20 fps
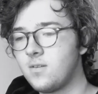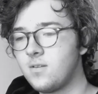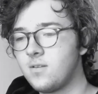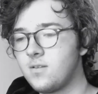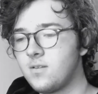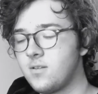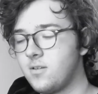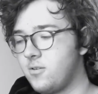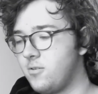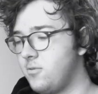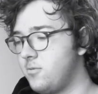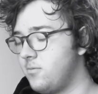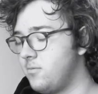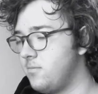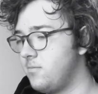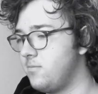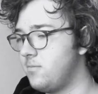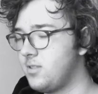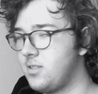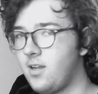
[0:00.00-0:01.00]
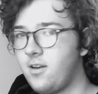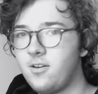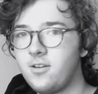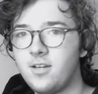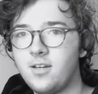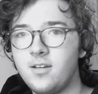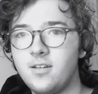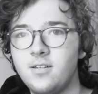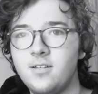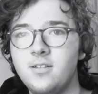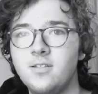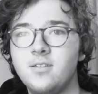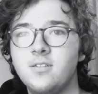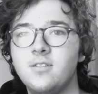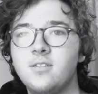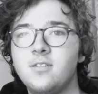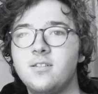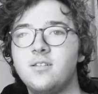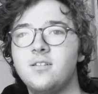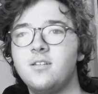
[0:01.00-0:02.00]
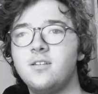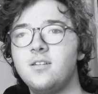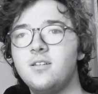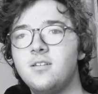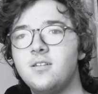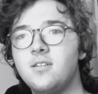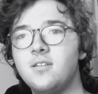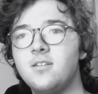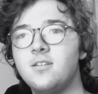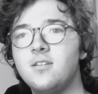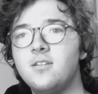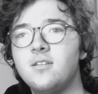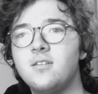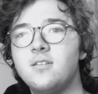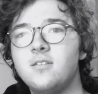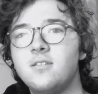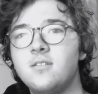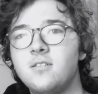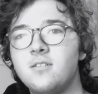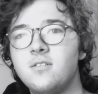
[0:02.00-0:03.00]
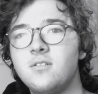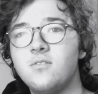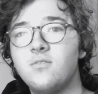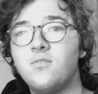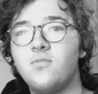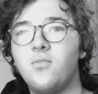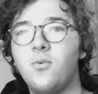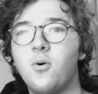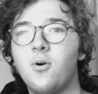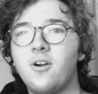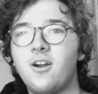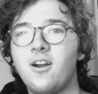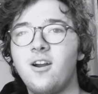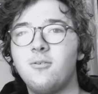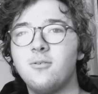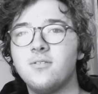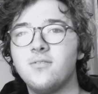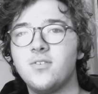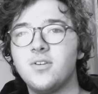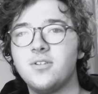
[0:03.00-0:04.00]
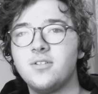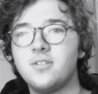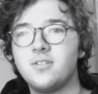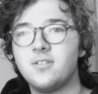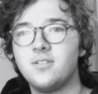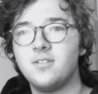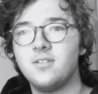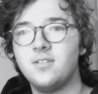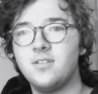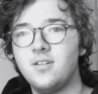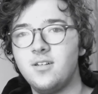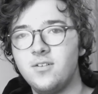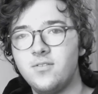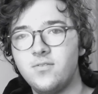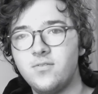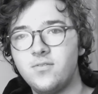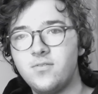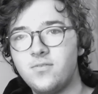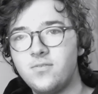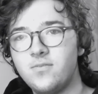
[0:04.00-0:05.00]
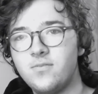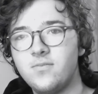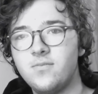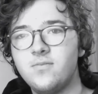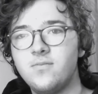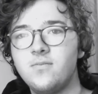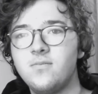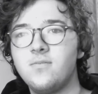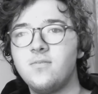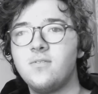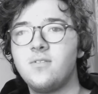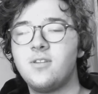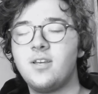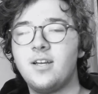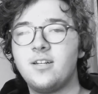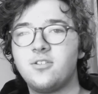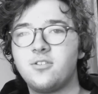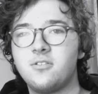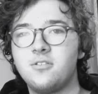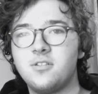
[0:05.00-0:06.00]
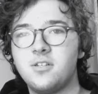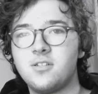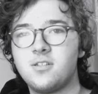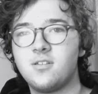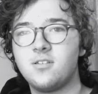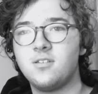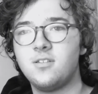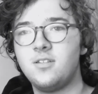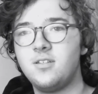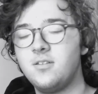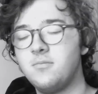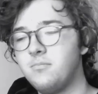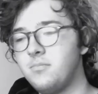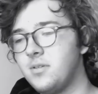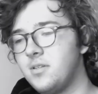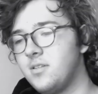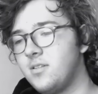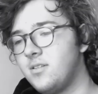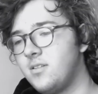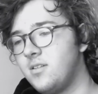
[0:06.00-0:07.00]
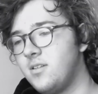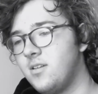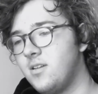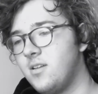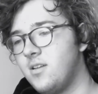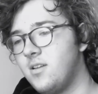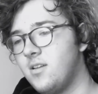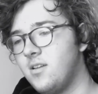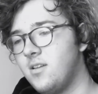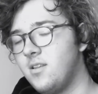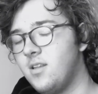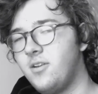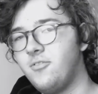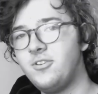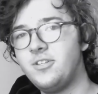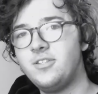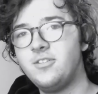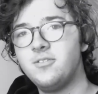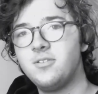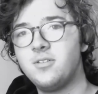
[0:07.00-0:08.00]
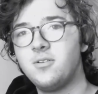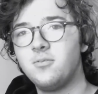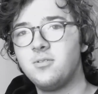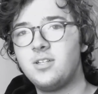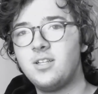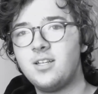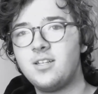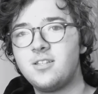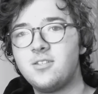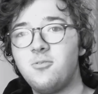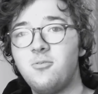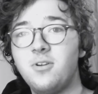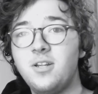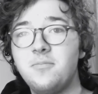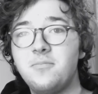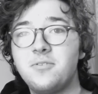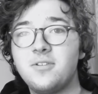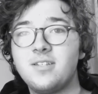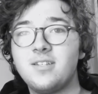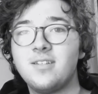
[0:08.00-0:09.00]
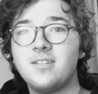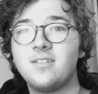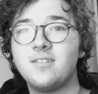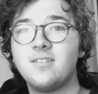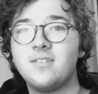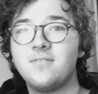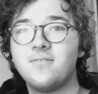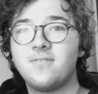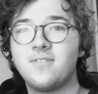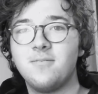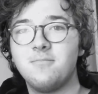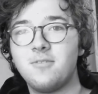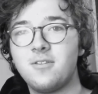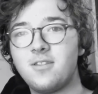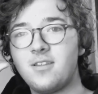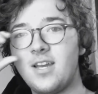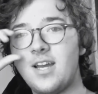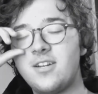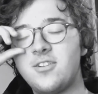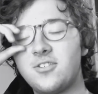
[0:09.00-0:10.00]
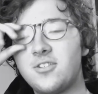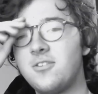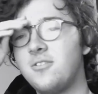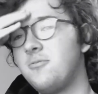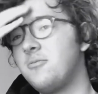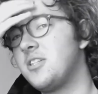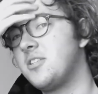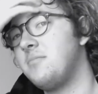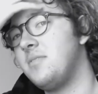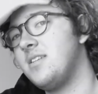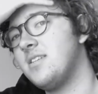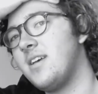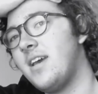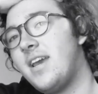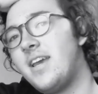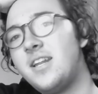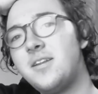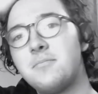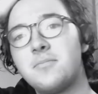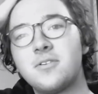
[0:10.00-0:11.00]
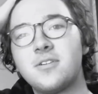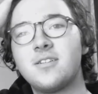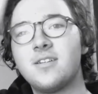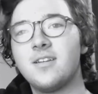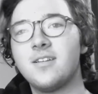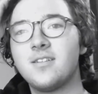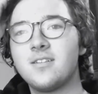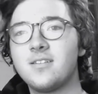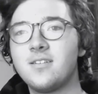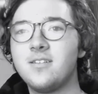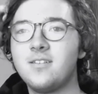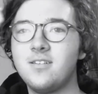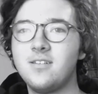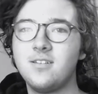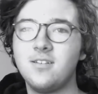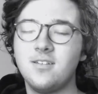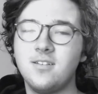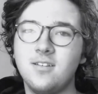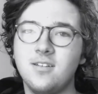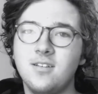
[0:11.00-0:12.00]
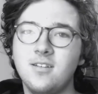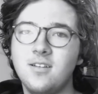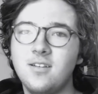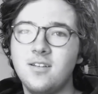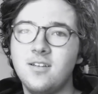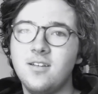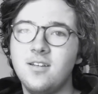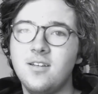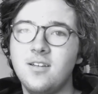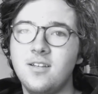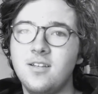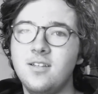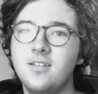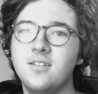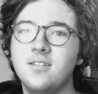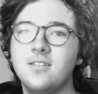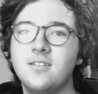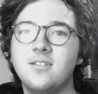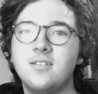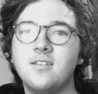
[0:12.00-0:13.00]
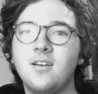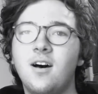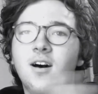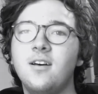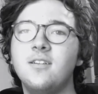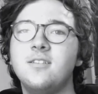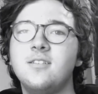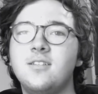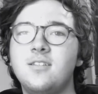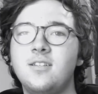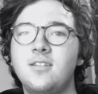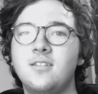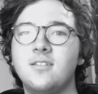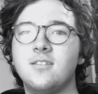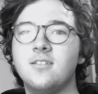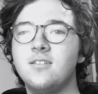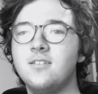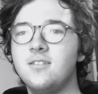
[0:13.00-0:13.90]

So Snyder Cut is 4-hour version of theatrical Justice League, but they reused only like 20% from the theatrical, which means 80% is unseen.